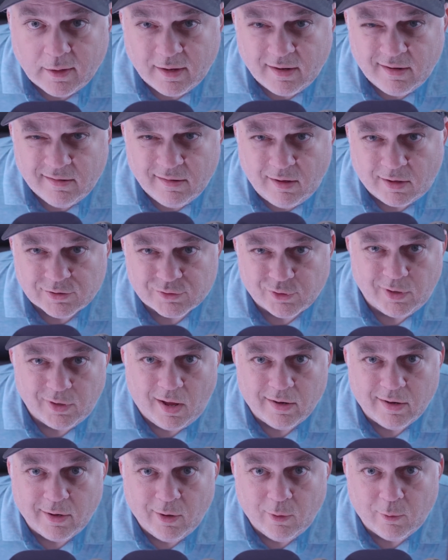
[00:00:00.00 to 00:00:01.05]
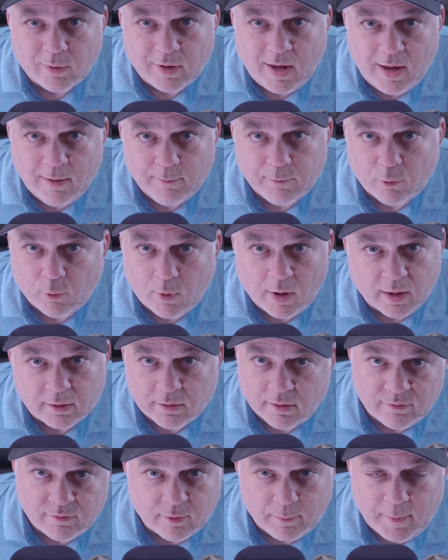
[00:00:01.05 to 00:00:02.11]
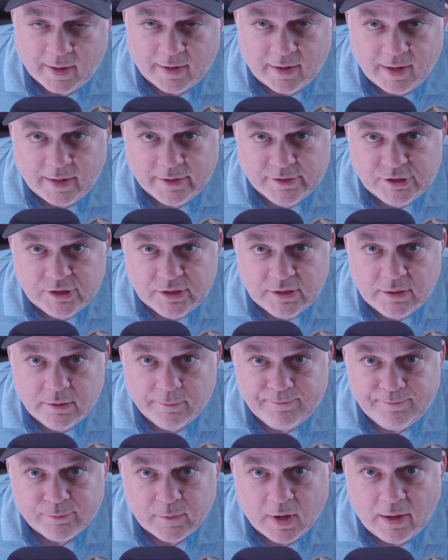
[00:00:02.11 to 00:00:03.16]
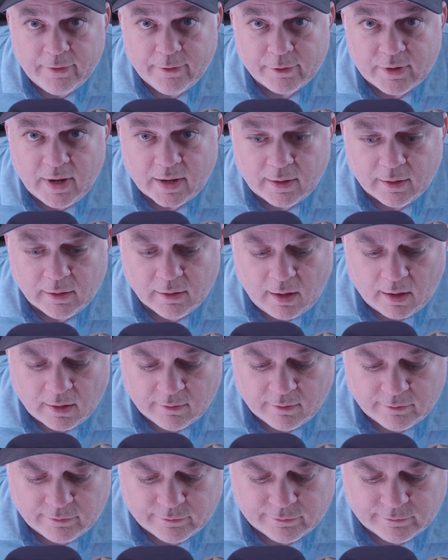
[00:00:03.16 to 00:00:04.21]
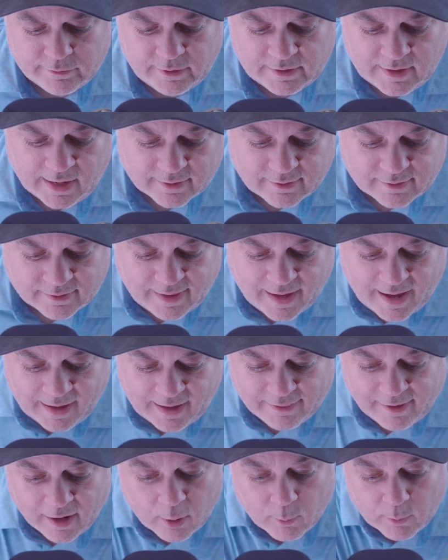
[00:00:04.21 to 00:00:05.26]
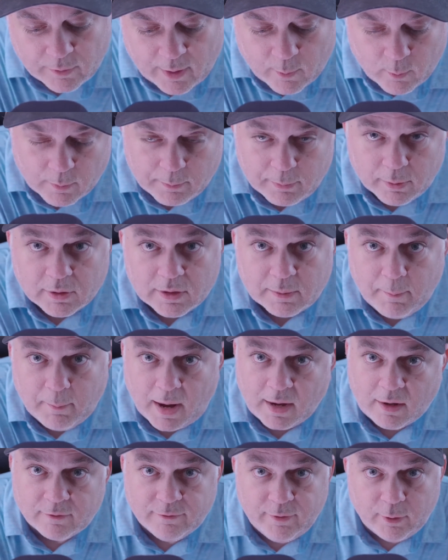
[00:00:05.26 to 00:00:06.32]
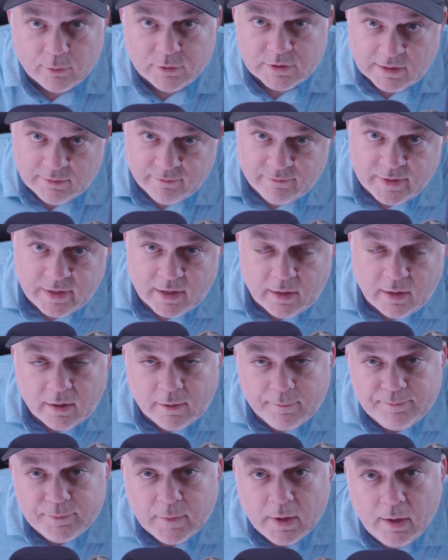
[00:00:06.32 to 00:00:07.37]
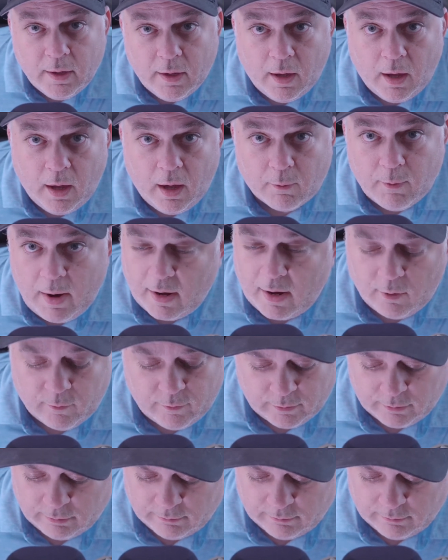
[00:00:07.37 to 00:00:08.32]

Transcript: Austrian Audio came directly from AKG, and they're taking a lot of the tech that they had there when they were building microphones in Vienna, right over.